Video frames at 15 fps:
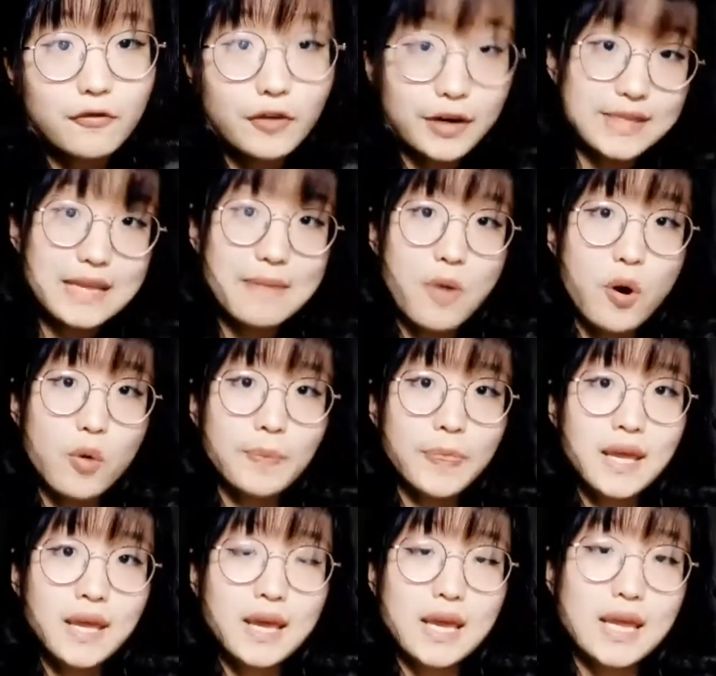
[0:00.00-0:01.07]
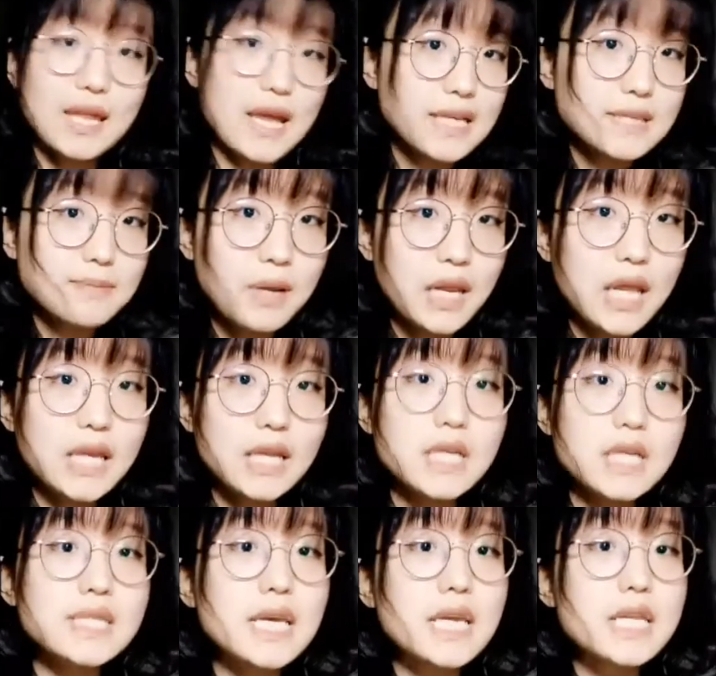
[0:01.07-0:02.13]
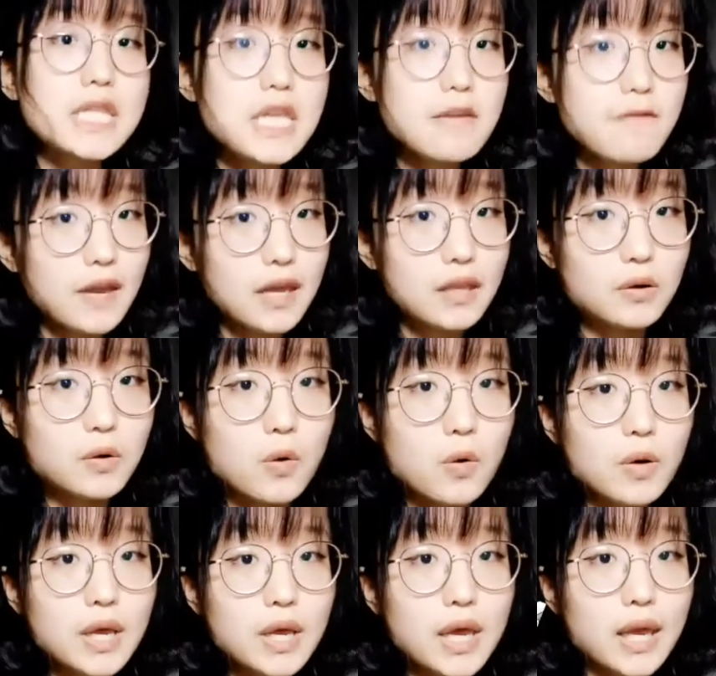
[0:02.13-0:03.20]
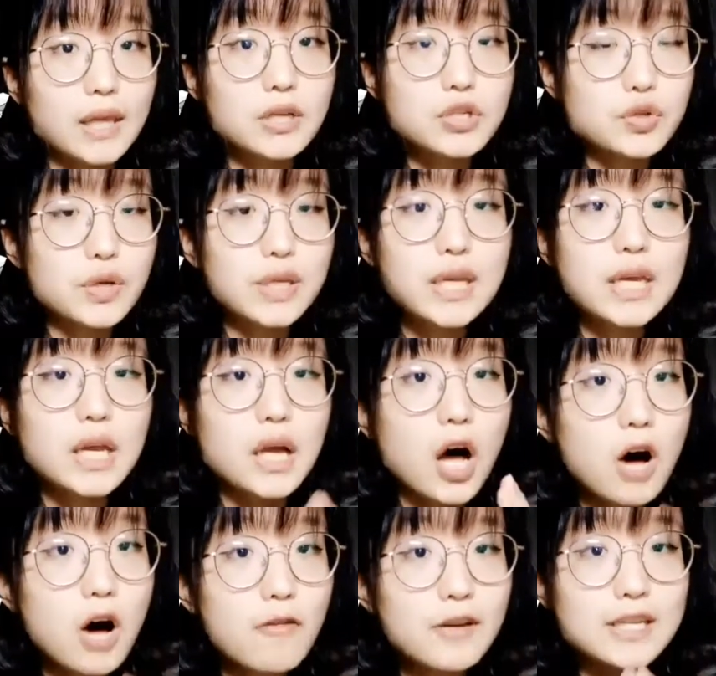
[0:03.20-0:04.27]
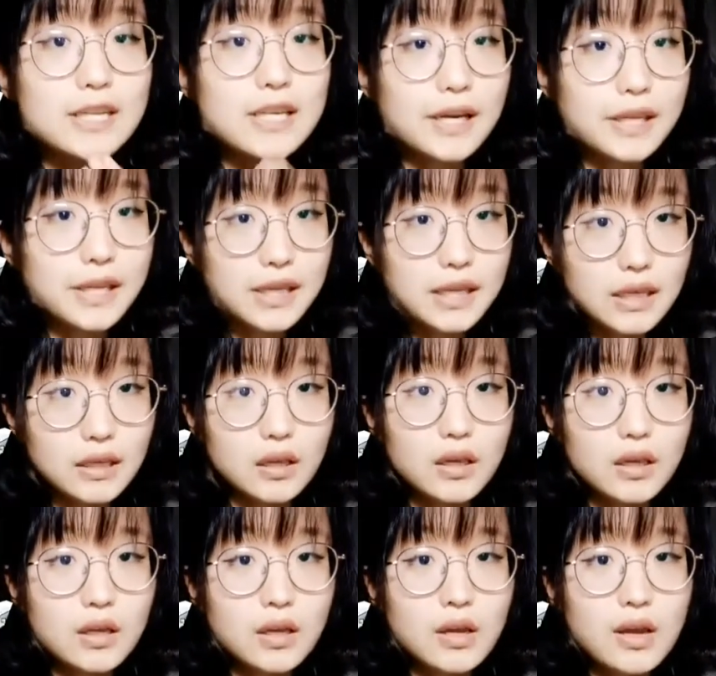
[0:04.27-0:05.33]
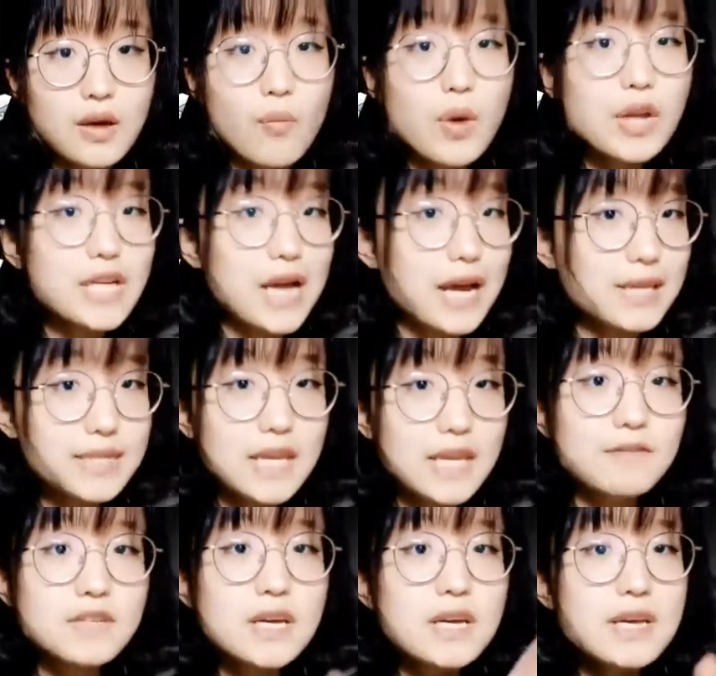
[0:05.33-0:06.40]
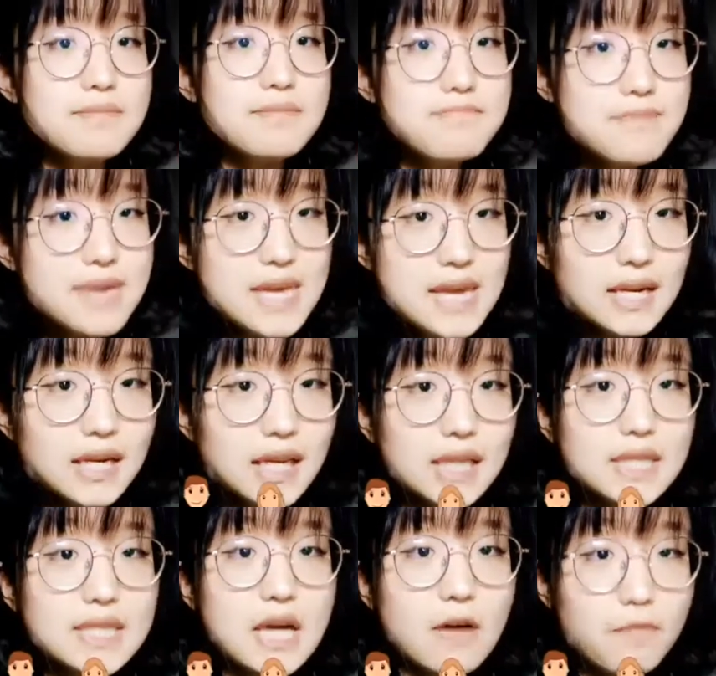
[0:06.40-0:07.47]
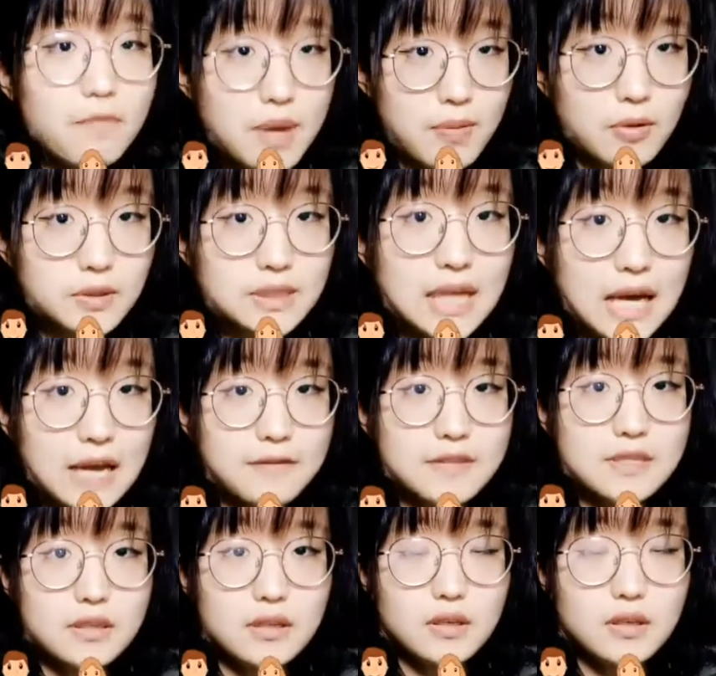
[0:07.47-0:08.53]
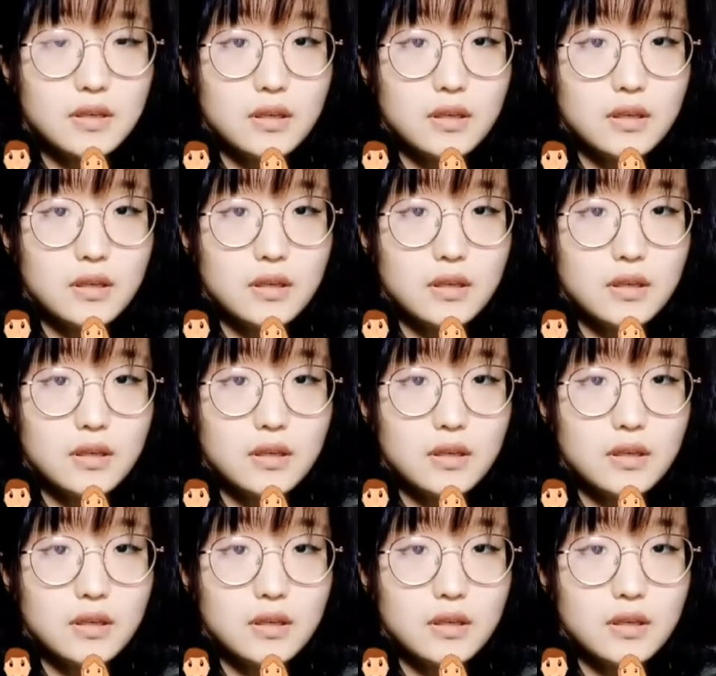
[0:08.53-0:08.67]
For example, it has played a significant role in treating COVID-19, which has saved millions of people's lives.